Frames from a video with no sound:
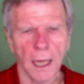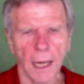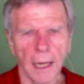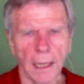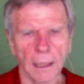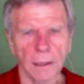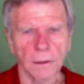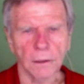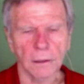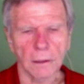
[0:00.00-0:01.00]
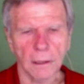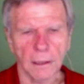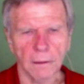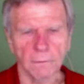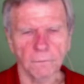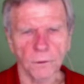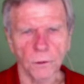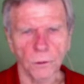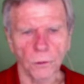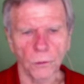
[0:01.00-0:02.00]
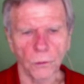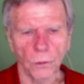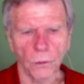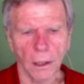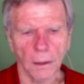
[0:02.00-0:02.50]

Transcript: And if you